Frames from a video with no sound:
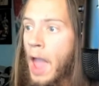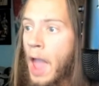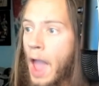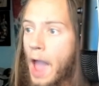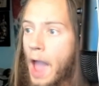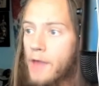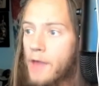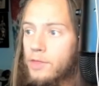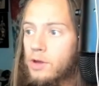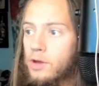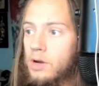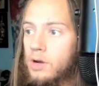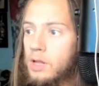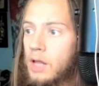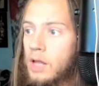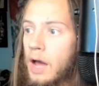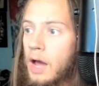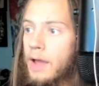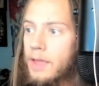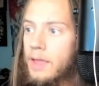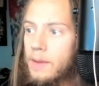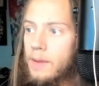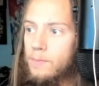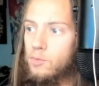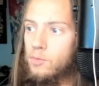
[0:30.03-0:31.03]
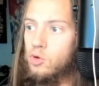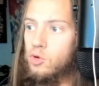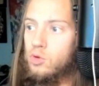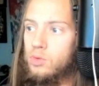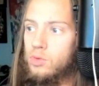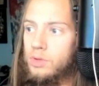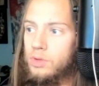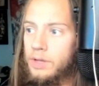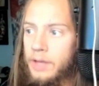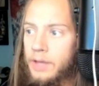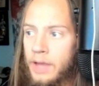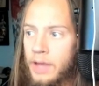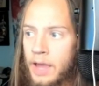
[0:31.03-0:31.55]
and the client I'm
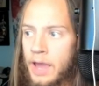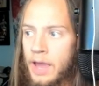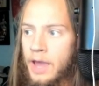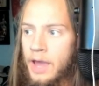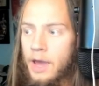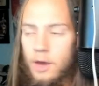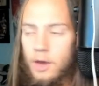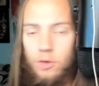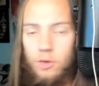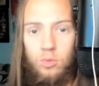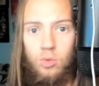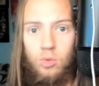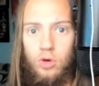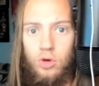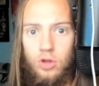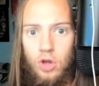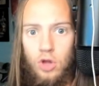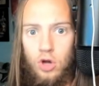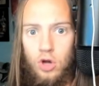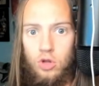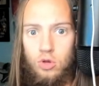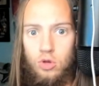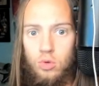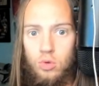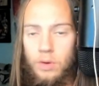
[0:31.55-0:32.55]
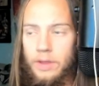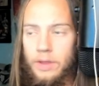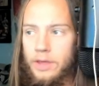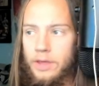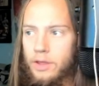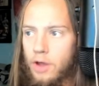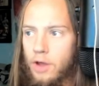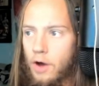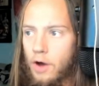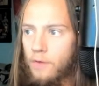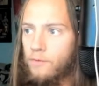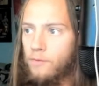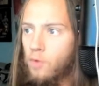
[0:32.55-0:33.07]
using is
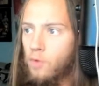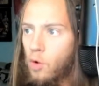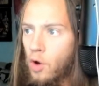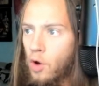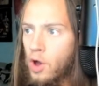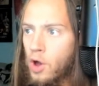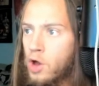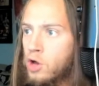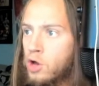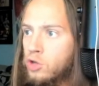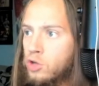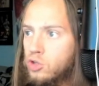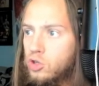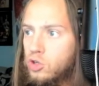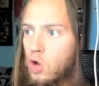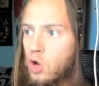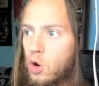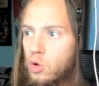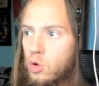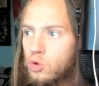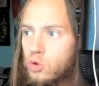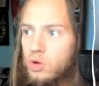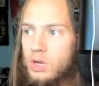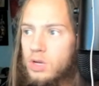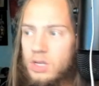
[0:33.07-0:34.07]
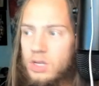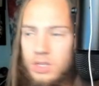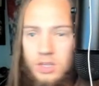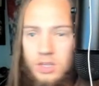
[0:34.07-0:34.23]
1.20.4. So you can